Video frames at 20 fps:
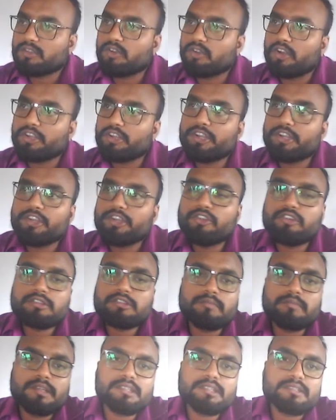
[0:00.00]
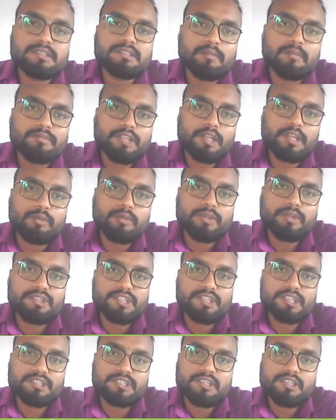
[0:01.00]
Continuous means something which
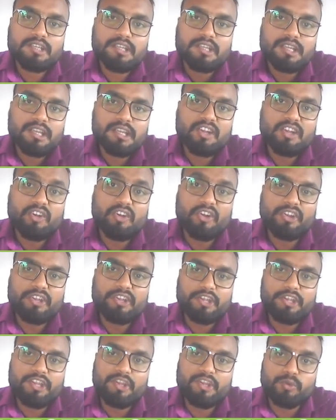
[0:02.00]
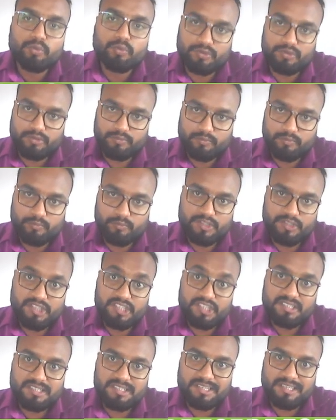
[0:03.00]
is continued, which
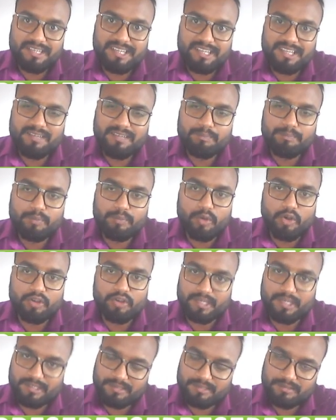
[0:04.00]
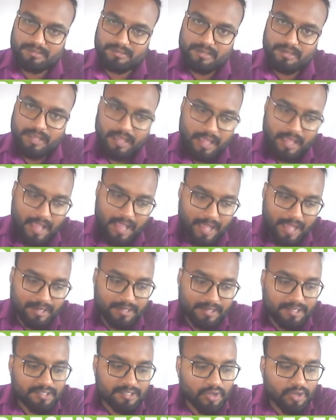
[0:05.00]
is in progress, and
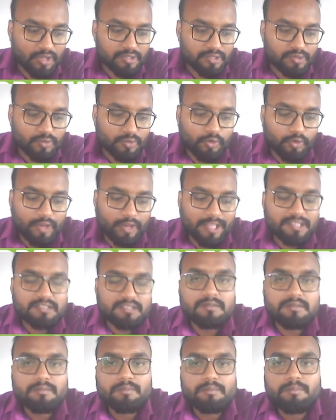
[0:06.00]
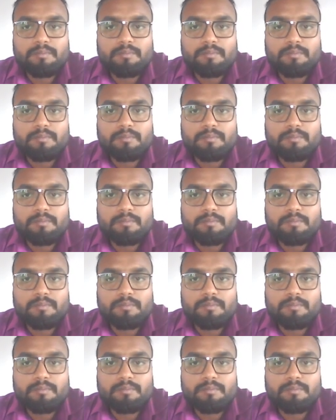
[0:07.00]
it is also known as